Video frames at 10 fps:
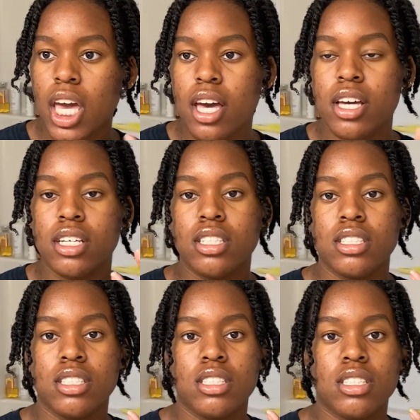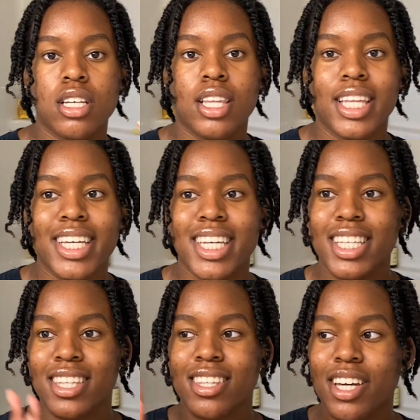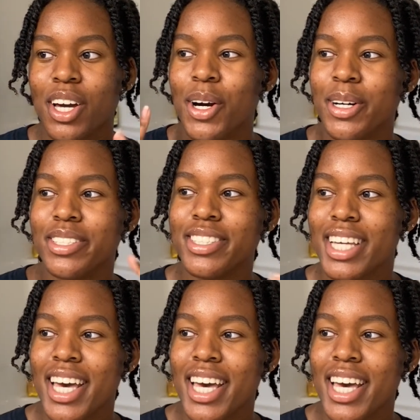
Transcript: and let the curls